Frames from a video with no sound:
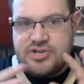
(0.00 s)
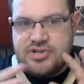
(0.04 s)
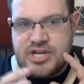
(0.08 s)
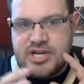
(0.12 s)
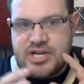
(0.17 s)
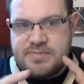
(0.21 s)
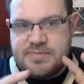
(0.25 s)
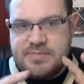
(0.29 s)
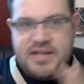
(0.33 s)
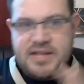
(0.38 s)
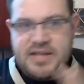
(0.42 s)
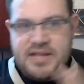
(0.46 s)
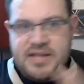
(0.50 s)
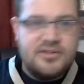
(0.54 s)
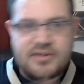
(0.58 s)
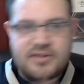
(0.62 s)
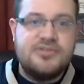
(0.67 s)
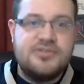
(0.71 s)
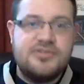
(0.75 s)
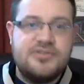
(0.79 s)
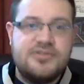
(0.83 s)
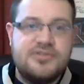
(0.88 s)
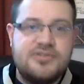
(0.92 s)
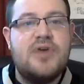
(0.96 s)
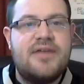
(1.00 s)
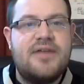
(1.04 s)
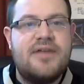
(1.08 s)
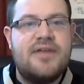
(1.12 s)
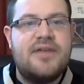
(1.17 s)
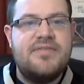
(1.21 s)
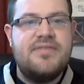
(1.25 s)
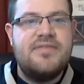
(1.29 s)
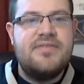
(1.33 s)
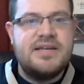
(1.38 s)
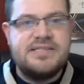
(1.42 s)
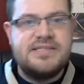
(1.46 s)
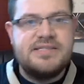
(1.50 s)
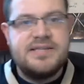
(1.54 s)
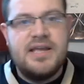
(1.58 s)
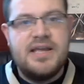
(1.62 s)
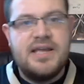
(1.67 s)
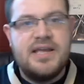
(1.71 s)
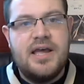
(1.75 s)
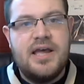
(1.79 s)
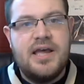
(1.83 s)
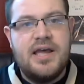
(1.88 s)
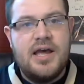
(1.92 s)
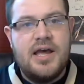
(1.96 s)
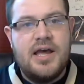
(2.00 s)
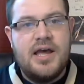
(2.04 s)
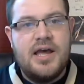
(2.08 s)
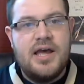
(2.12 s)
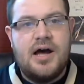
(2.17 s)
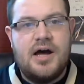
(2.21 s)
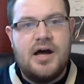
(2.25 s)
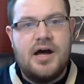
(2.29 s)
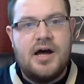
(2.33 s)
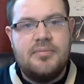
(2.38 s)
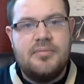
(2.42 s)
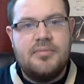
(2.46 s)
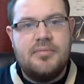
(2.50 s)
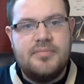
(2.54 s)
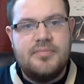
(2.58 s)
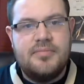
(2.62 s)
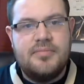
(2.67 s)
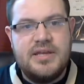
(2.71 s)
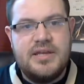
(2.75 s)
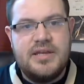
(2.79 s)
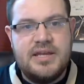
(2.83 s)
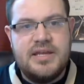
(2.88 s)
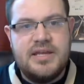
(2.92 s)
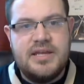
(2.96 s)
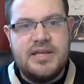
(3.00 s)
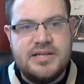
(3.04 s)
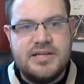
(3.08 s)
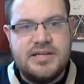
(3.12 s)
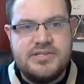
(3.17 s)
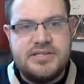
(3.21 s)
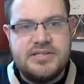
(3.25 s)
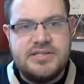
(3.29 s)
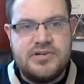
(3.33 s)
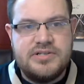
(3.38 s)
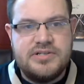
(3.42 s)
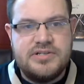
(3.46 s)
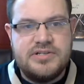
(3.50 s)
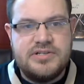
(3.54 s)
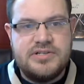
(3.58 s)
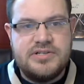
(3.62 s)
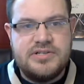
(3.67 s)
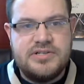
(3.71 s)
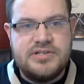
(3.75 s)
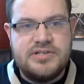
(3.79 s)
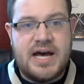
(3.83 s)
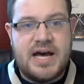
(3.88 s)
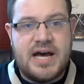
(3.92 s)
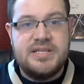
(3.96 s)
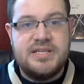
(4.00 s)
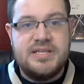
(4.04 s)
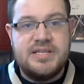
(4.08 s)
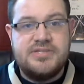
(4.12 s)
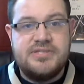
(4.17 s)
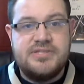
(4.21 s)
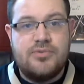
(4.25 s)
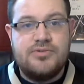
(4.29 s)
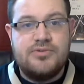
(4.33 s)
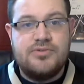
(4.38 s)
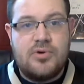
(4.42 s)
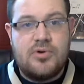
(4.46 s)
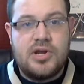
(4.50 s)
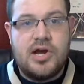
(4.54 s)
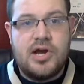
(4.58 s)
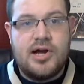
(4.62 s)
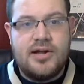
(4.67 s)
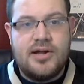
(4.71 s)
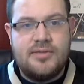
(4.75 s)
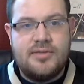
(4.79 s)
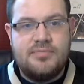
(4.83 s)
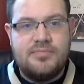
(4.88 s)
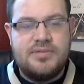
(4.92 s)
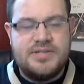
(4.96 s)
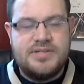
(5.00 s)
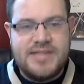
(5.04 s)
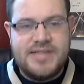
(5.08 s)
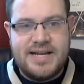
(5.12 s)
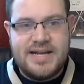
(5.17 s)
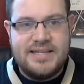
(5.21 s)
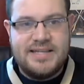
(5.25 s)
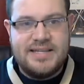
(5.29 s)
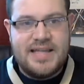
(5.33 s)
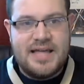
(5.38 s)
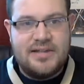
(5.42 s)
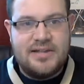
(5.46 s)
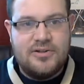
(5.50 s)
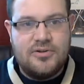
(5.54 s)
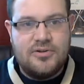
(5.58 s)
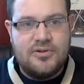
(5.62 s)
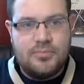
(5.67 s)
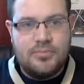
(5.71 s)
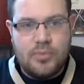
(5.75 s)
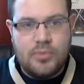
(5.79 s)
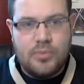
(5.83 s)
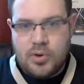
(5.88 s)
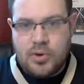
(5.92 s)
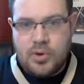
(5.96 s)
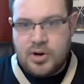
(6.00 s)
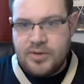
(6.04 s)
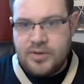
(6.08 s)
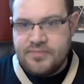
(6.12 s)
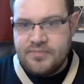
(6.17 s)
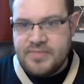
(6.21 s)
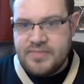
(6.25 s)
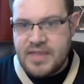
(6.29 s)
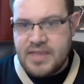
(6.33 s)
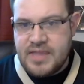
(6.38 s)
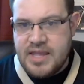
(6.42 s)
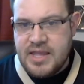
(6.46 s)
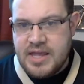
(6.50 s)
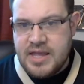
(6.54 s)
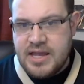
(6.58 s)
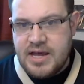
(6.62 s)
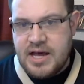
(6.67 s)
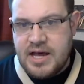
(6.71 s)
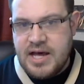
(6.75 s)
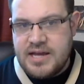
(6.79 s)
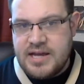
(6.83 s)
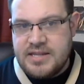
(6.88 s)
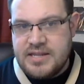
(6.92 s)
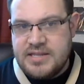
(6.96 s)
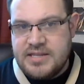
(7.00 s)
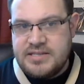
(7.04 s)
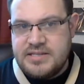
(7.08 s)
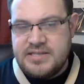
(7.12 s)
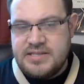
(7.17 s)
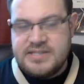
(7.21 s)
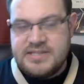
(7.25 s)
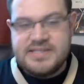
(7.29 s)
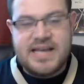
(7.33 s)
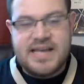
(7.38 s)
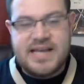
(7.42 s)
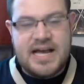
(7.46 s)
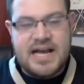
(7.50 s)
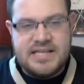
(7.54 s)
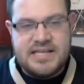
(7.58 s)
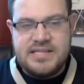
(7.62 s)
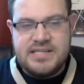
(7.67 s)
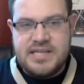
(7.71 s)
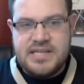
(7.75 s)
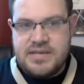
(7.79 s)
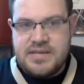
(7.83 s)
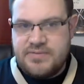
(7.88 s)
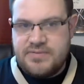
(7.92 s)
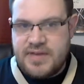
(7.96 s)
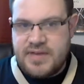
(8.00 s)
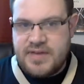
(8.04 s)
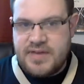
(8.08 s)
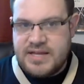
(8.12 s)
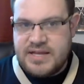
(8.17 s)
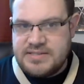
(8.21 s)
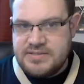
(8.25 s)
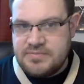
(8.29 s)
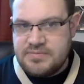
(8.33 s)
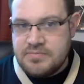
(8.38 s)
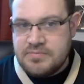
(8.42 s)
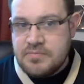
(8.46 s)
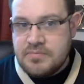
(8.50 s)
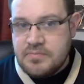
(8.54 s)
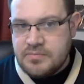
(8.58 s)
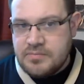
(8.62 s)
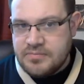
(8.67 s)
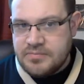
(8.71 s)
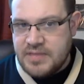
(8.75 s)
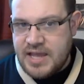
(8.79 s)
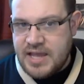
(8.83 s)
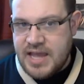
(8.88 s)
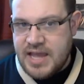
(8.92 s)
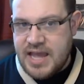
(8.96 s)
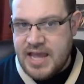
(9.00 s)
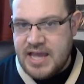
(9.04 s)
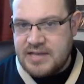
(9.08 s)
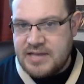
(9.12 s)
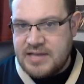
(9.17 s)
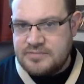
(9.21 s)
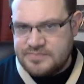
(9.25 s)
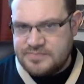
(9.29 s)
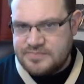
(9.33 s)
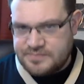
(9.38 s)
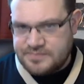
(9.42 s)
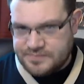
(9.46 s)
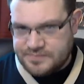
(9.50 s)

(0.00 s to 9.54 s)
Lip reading: tries to make it a little too obvious at certain times. He needs to work on protecting that a little more to disguise the defense. And